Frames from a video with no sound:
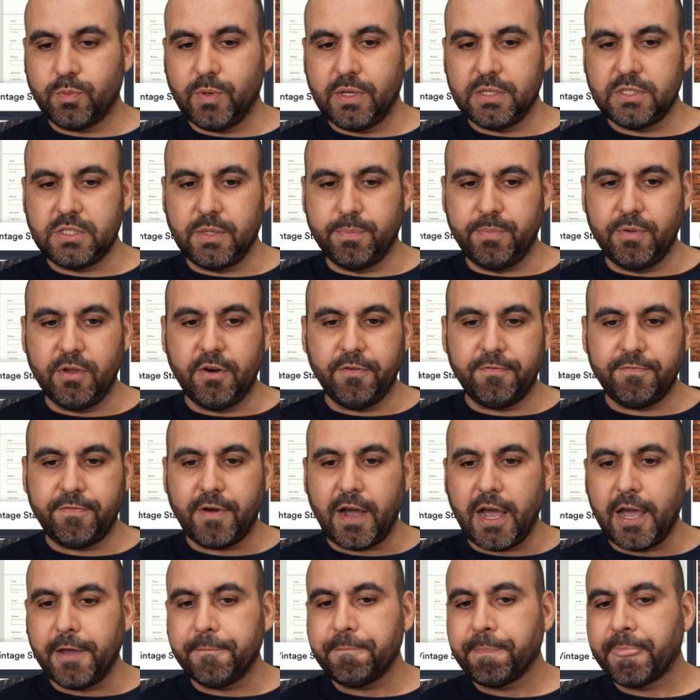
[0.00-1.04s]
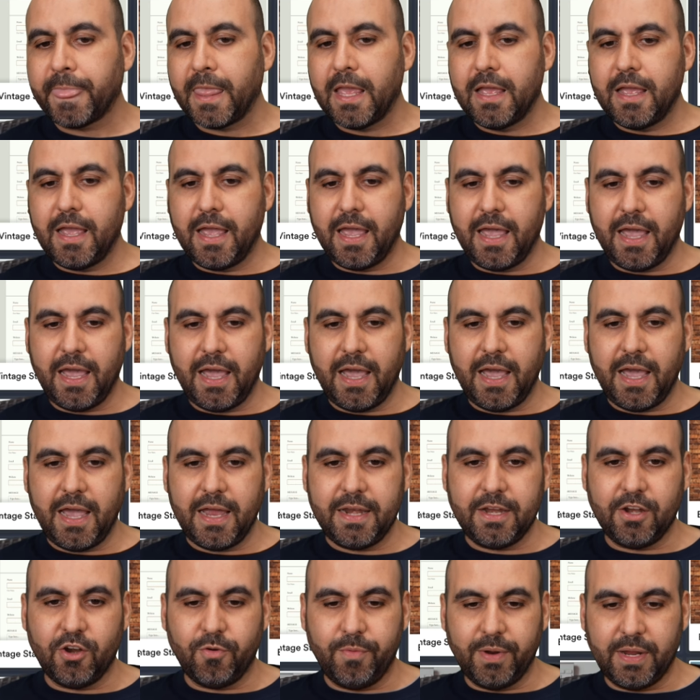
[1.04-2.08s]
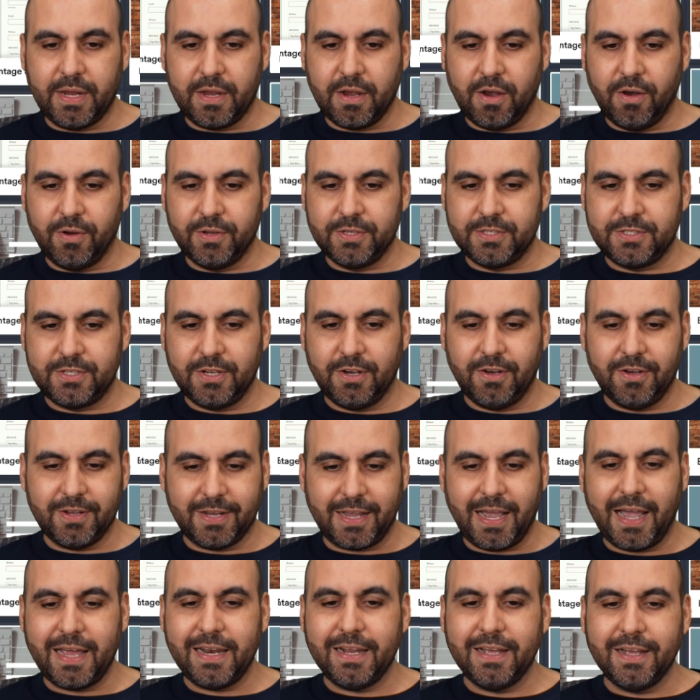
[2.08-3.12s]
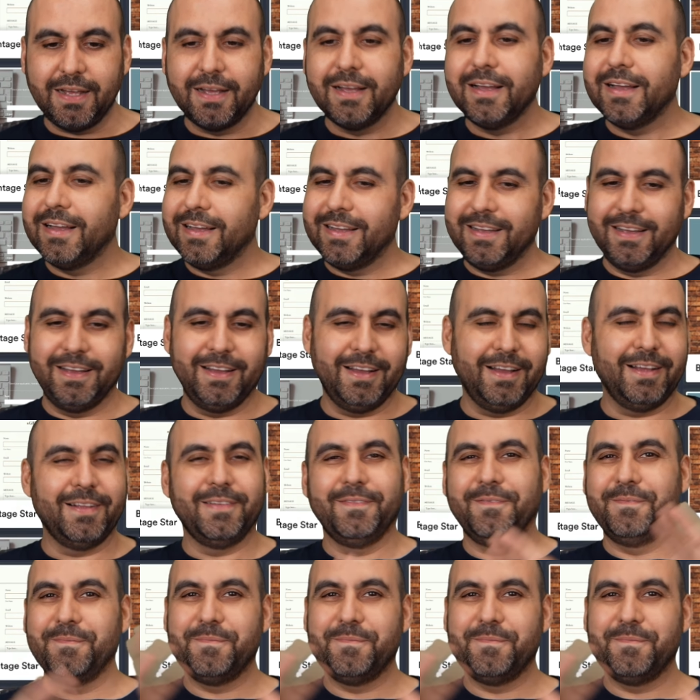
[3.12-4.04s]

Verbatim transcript: one to beautify it, and here we go. So kind of uh,